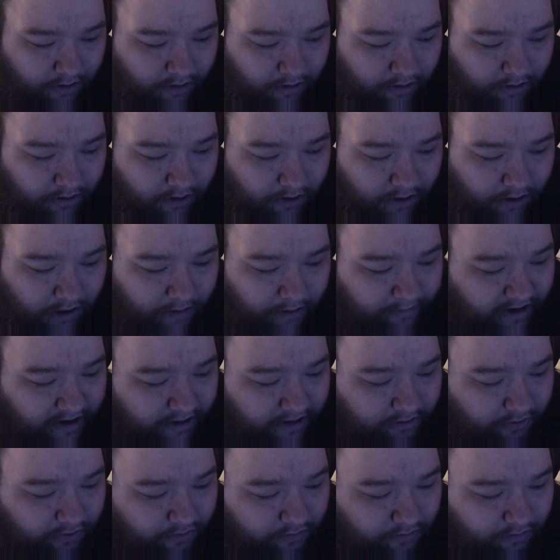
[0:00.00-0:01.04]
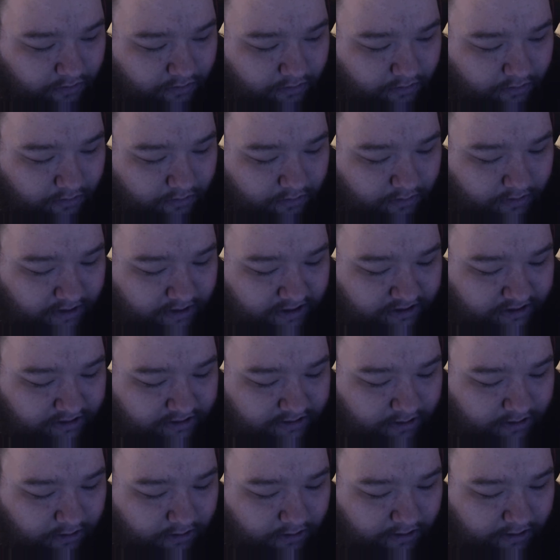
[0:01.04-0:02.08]
I don't
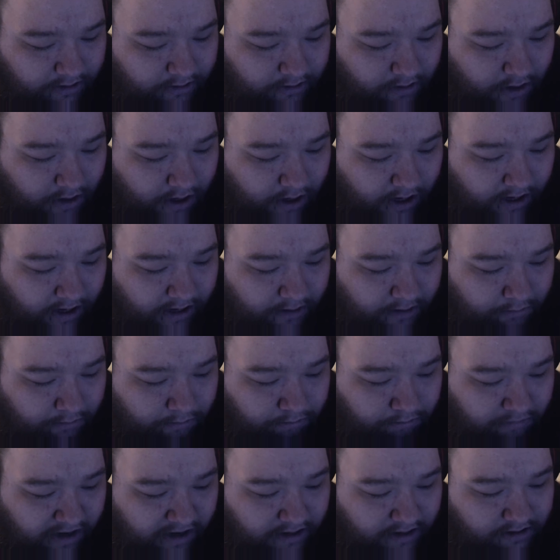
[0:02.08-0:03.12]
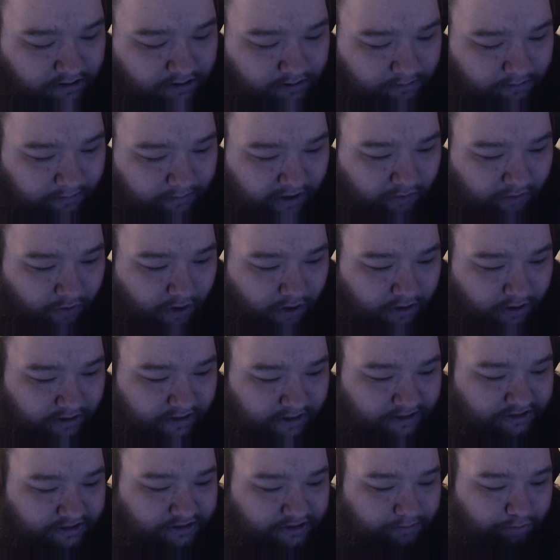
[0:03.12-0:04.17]
necessarily not admit my
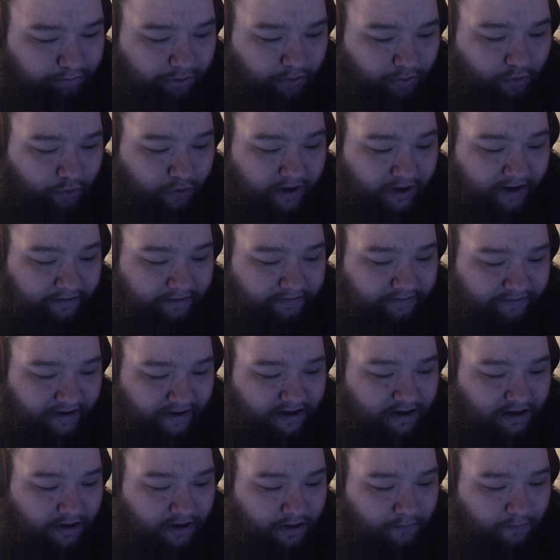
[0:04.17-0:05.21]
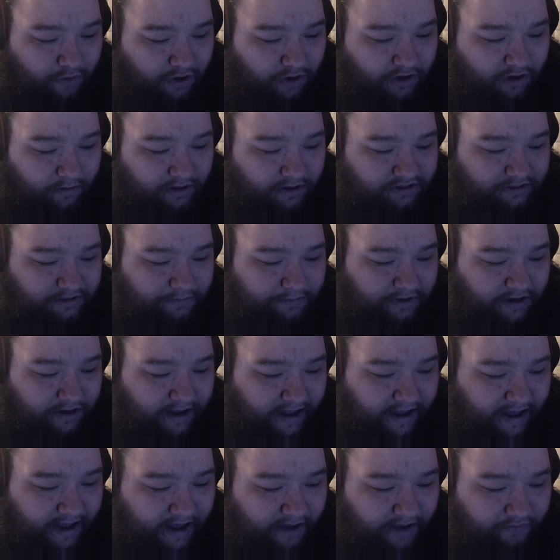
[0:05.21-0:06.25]
wrongness, but when I find out I'm wrong about something, I
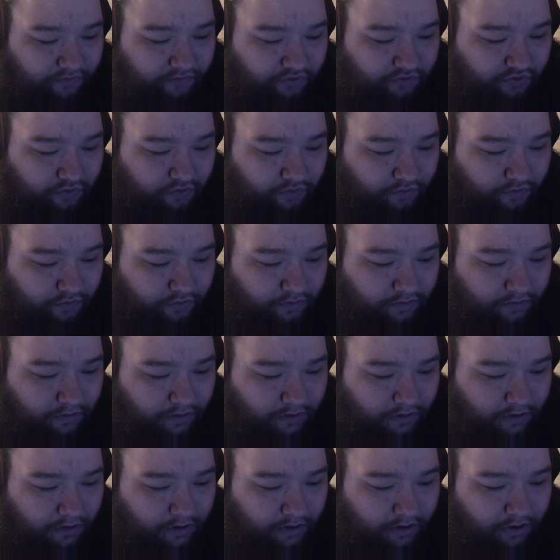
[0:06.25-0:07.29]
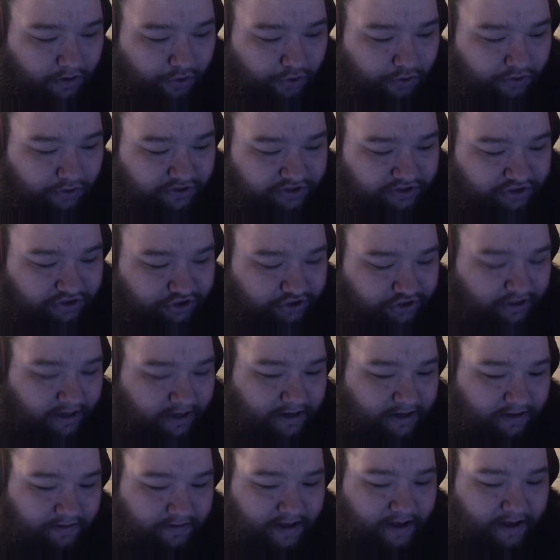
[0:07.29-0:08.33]
have to
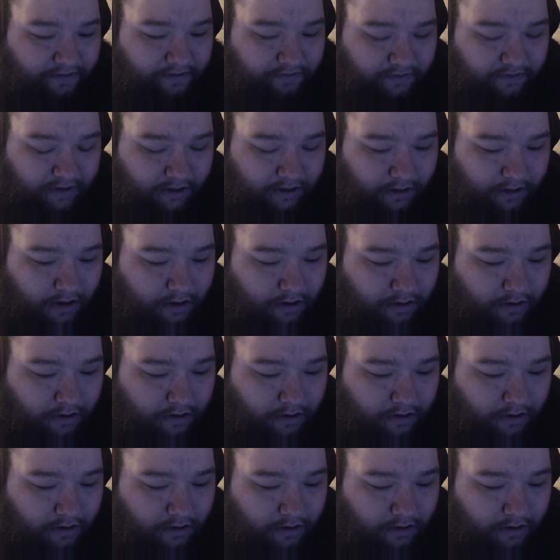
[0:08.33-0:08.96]
study that thing,